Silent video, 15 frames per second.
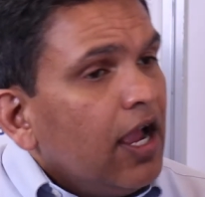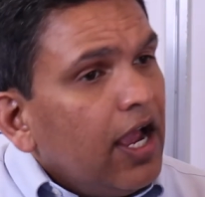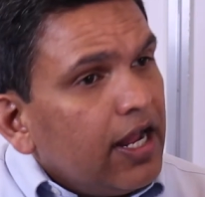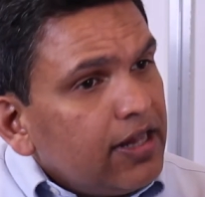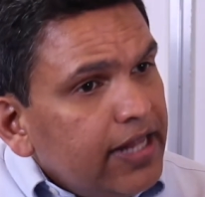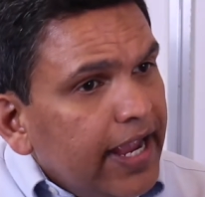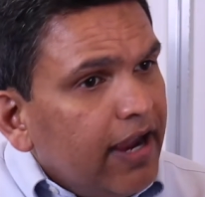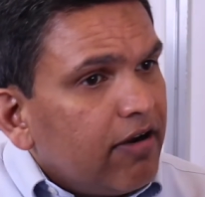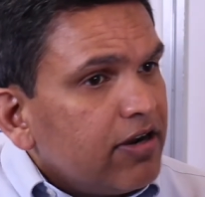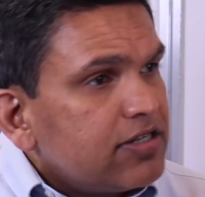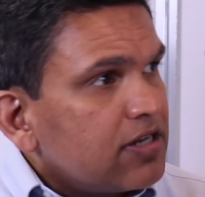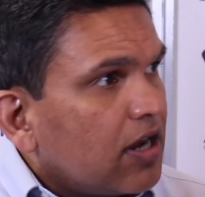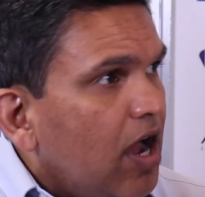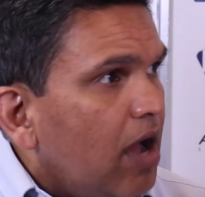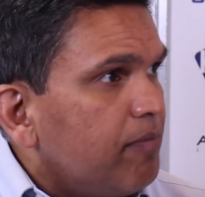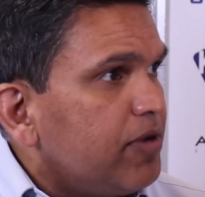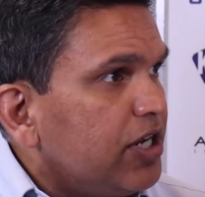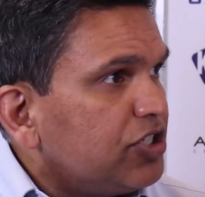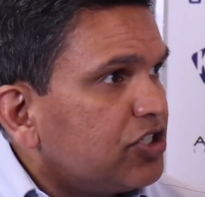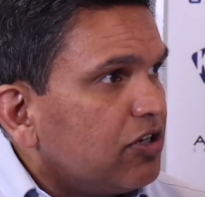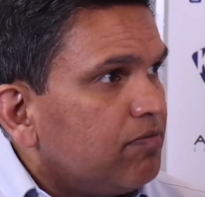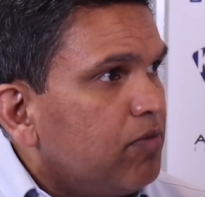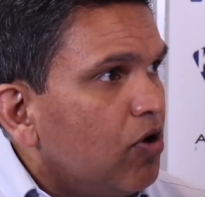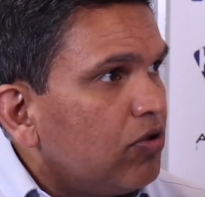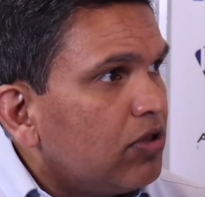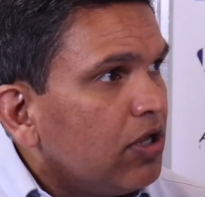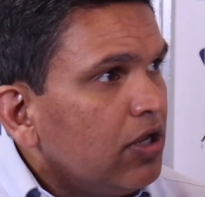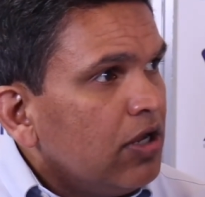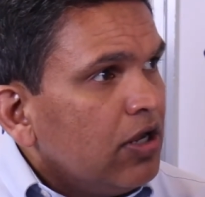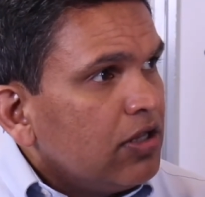And there, it's a combination of both
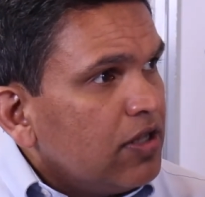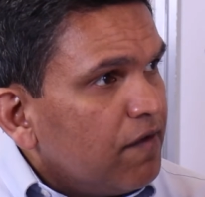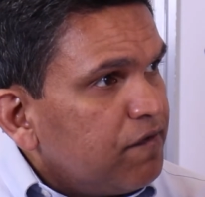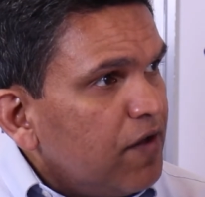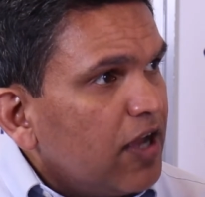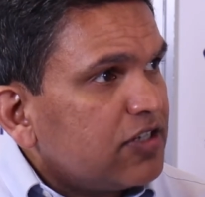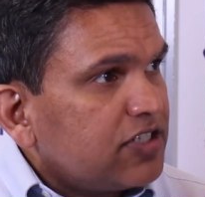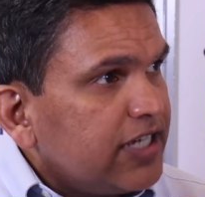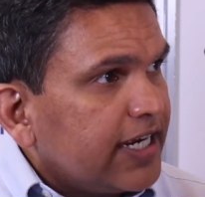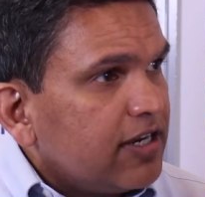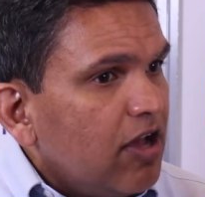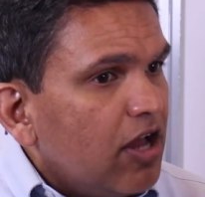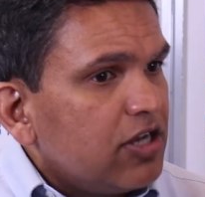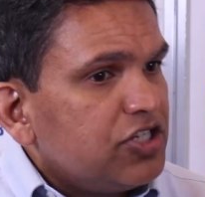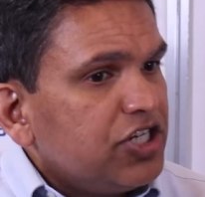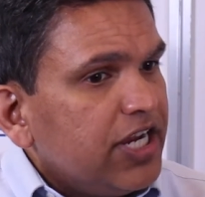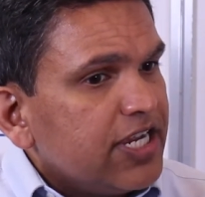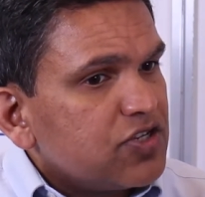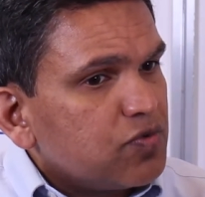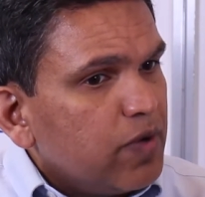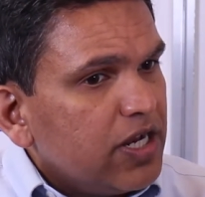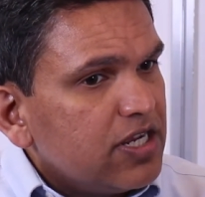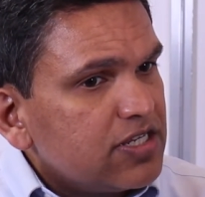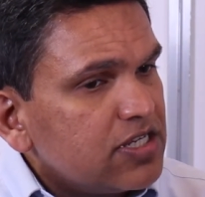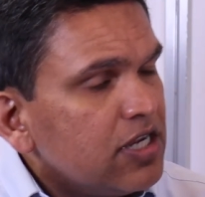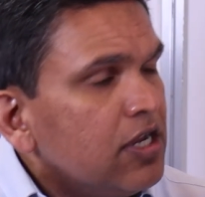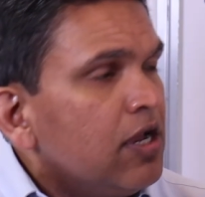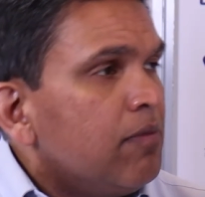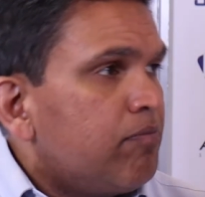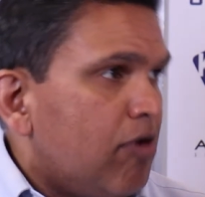the flux technology as well as
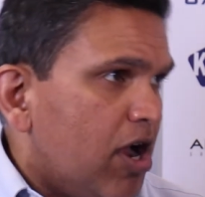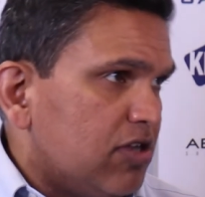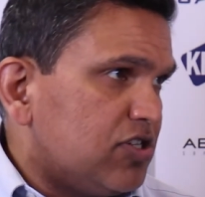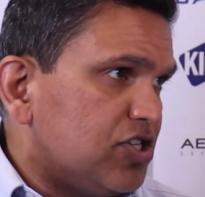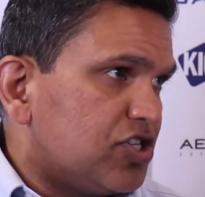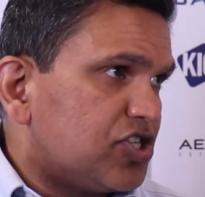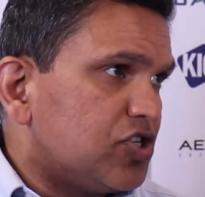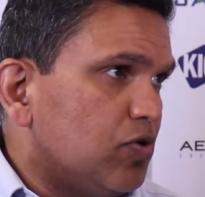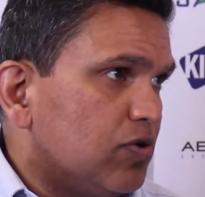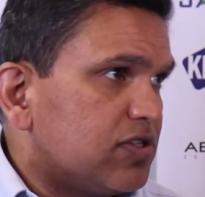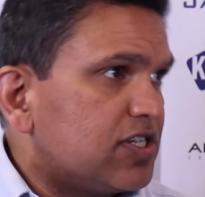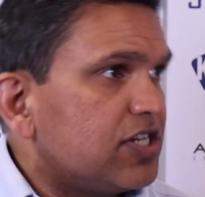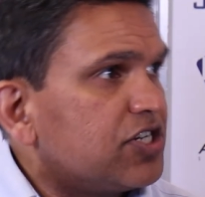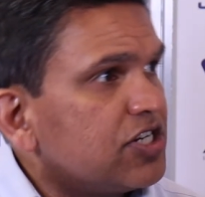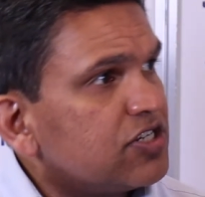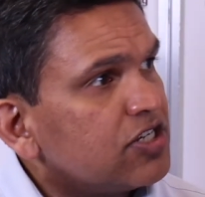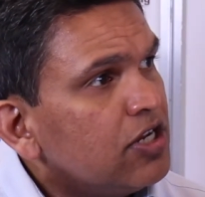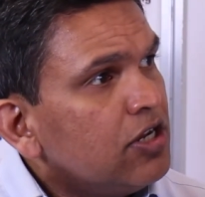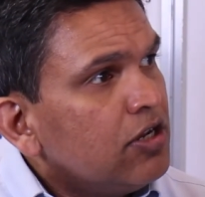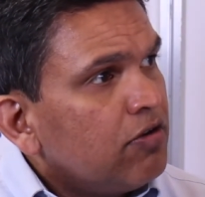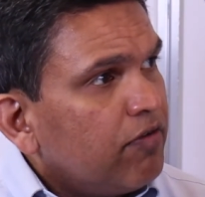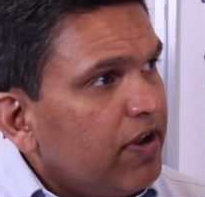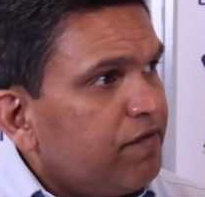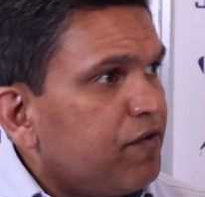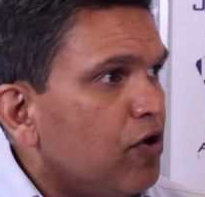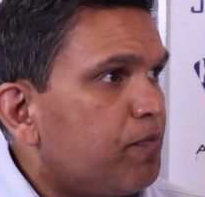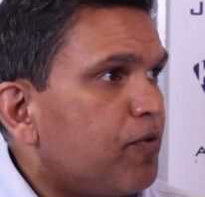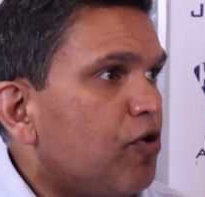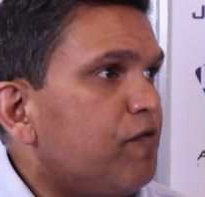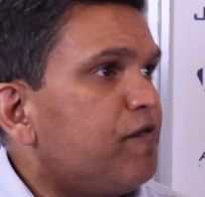process tools such as
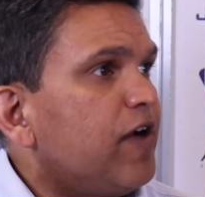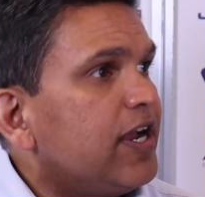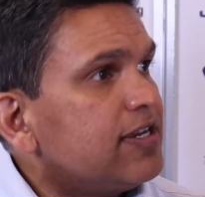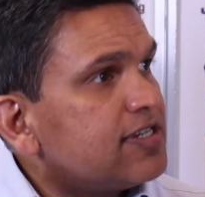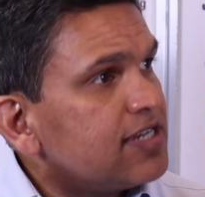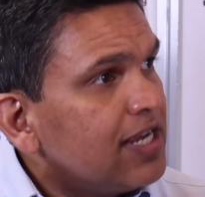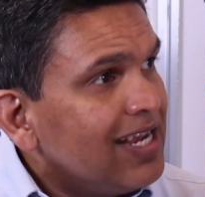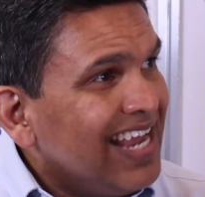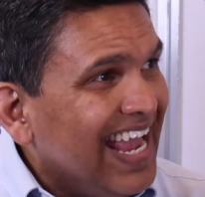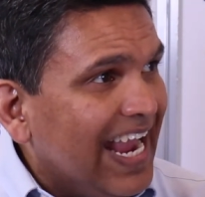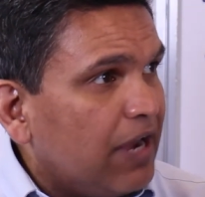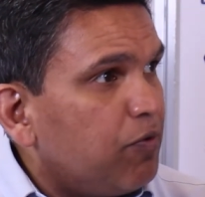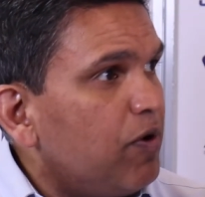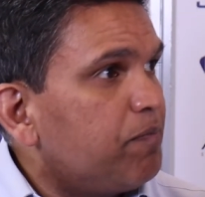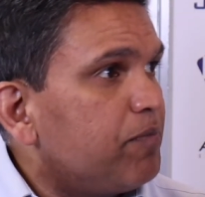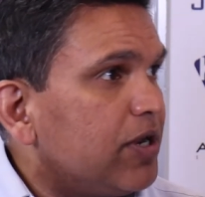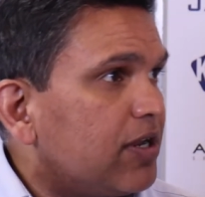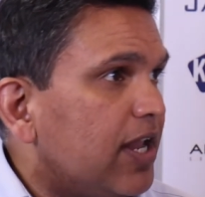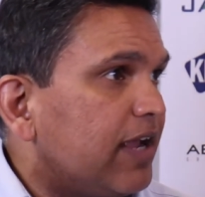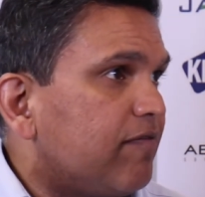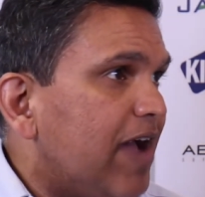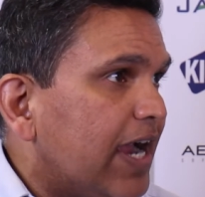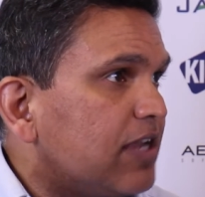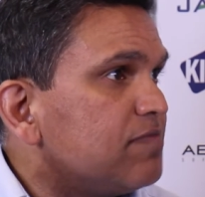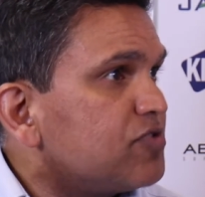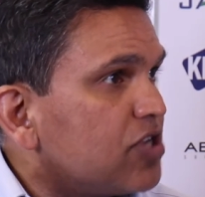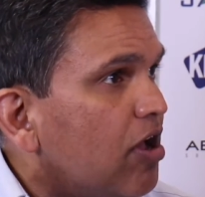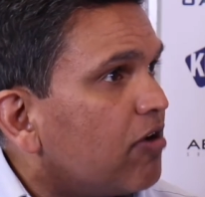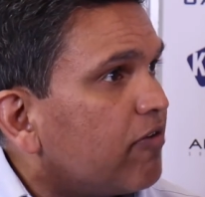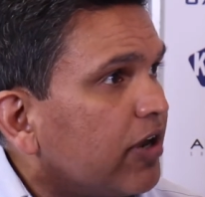reflow profiles, equipment like vacuum
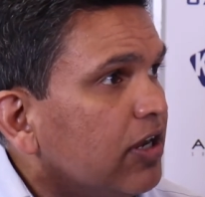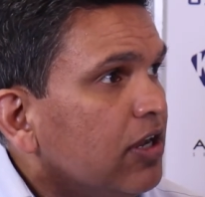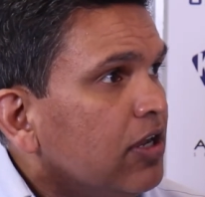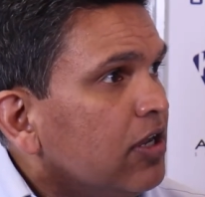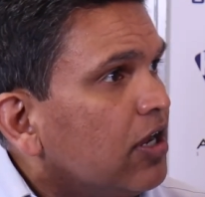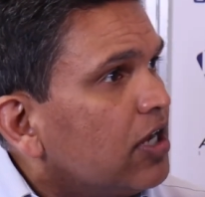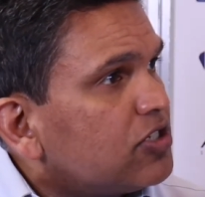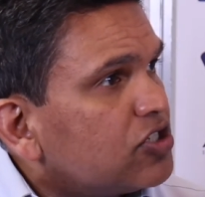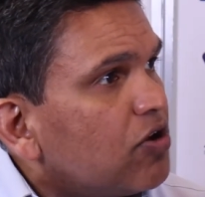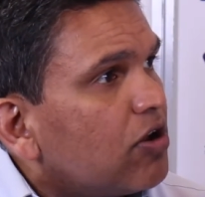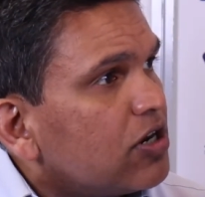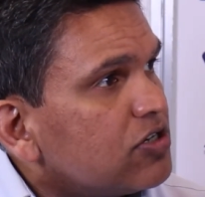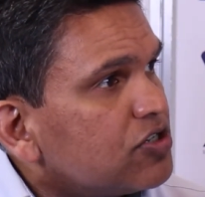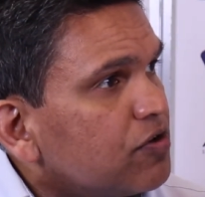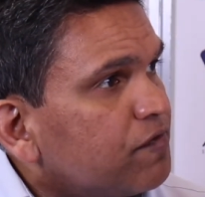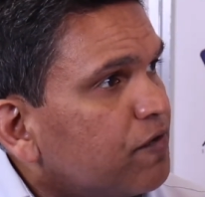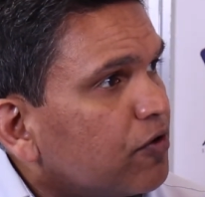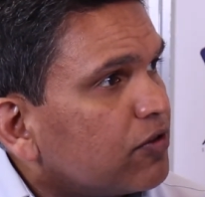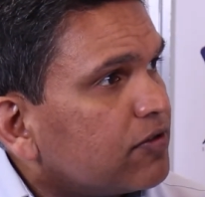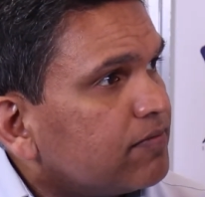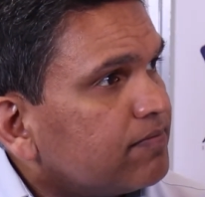soldering, and so on and so forth.